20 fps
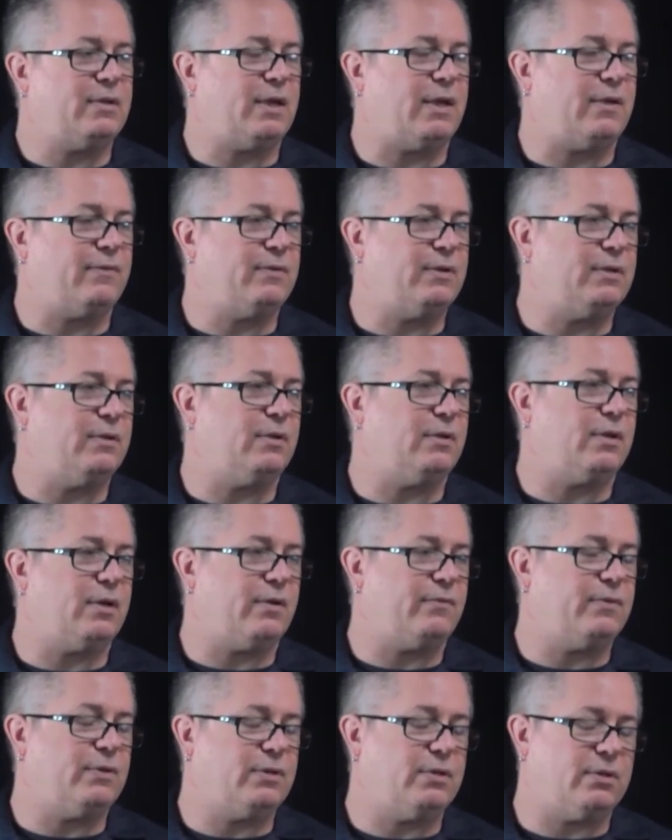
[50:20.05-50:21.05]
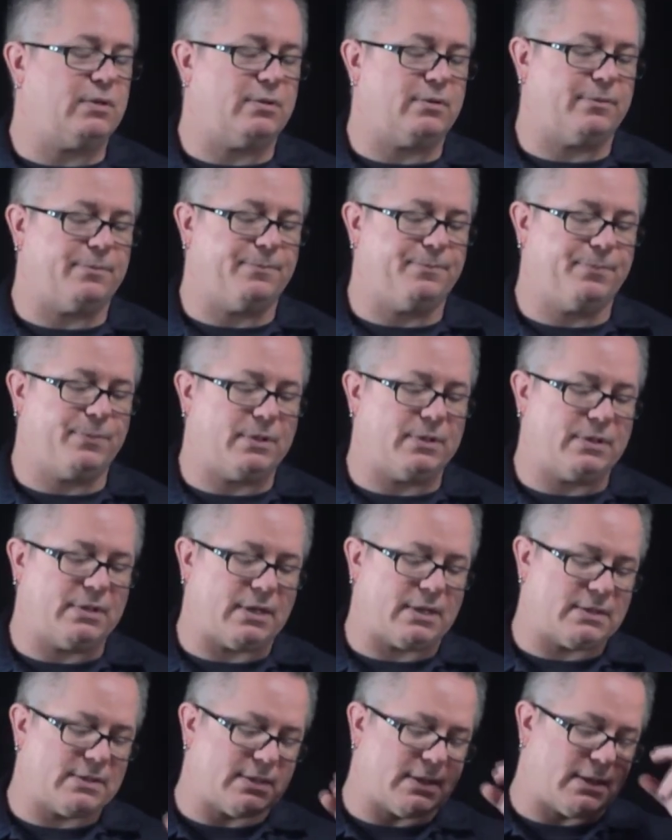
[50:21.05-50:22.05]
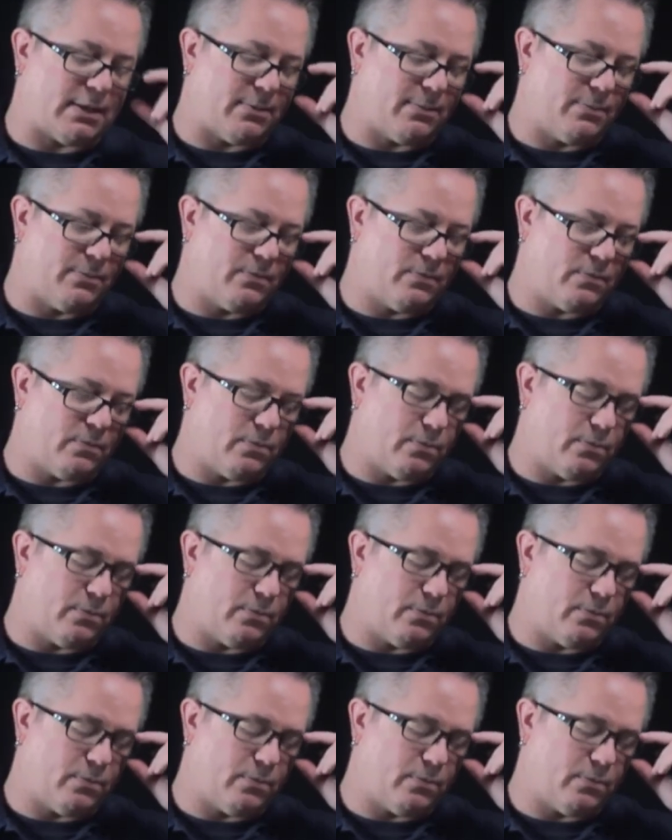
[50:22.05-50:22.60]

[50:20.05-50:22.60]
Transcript: Having the test items